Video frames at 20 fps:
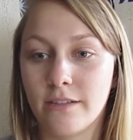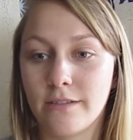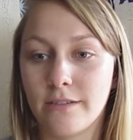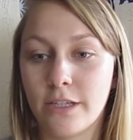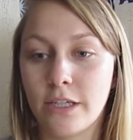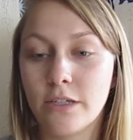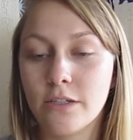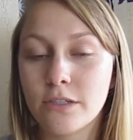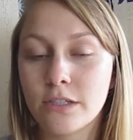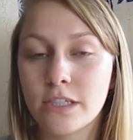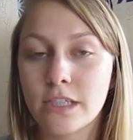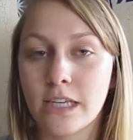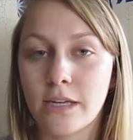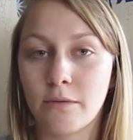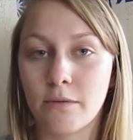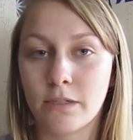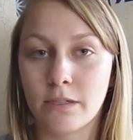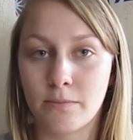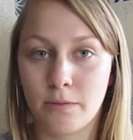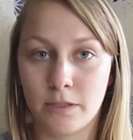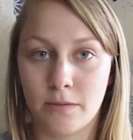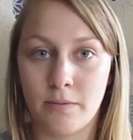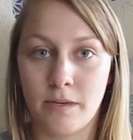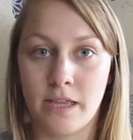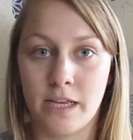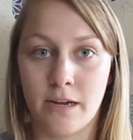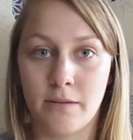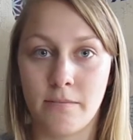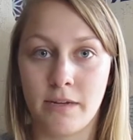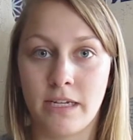usually we're supposed to be
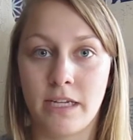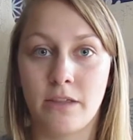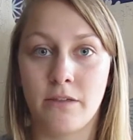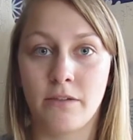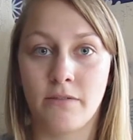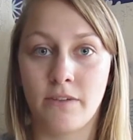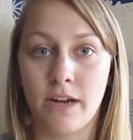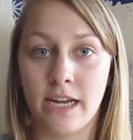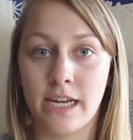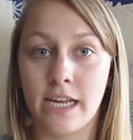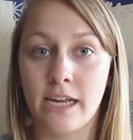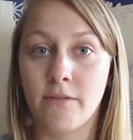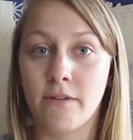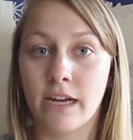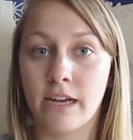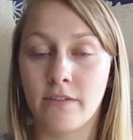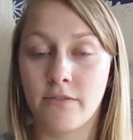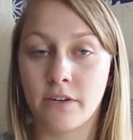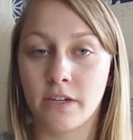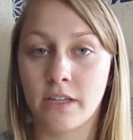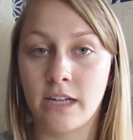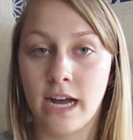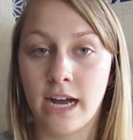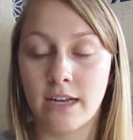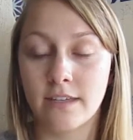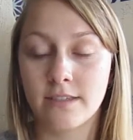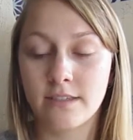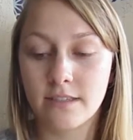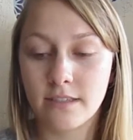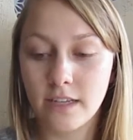there Monday through Friday right after
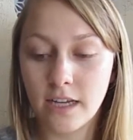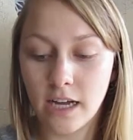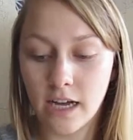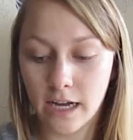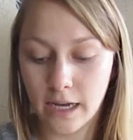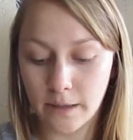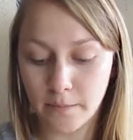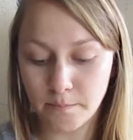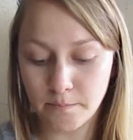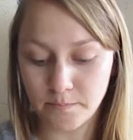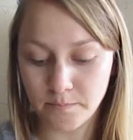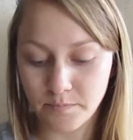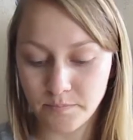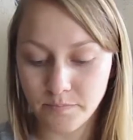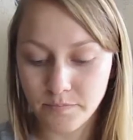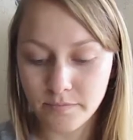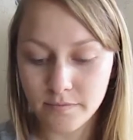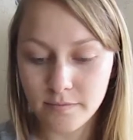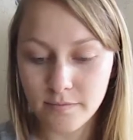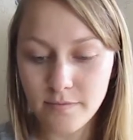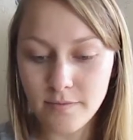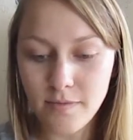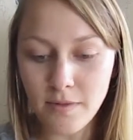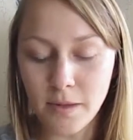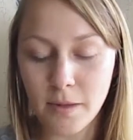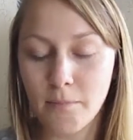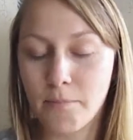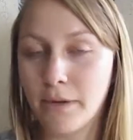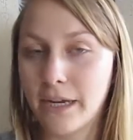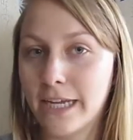class,
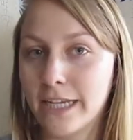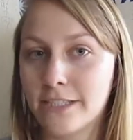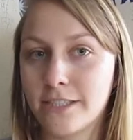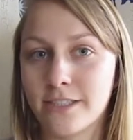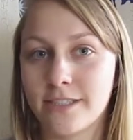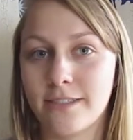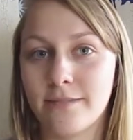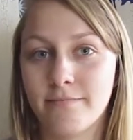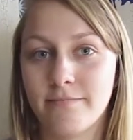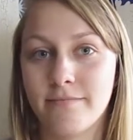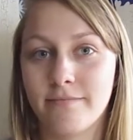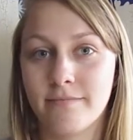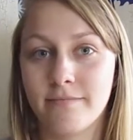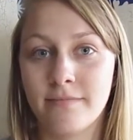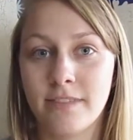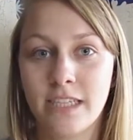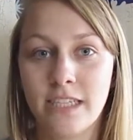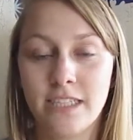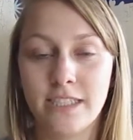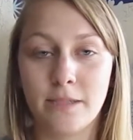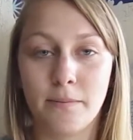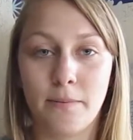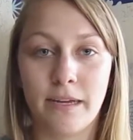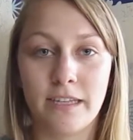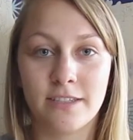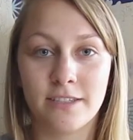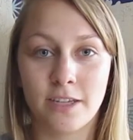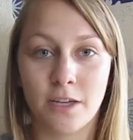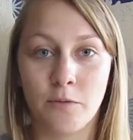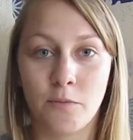but it just
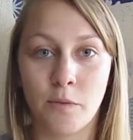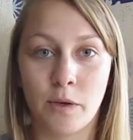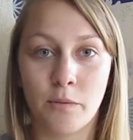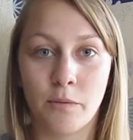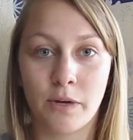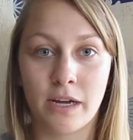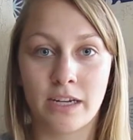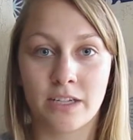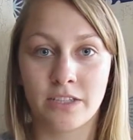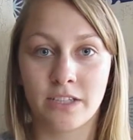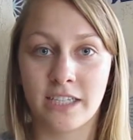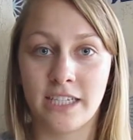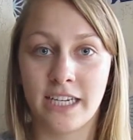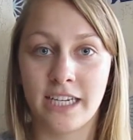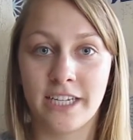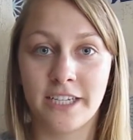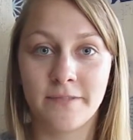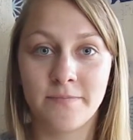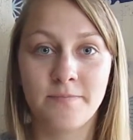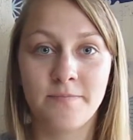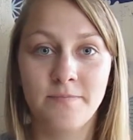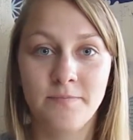depends on when we're actually needed.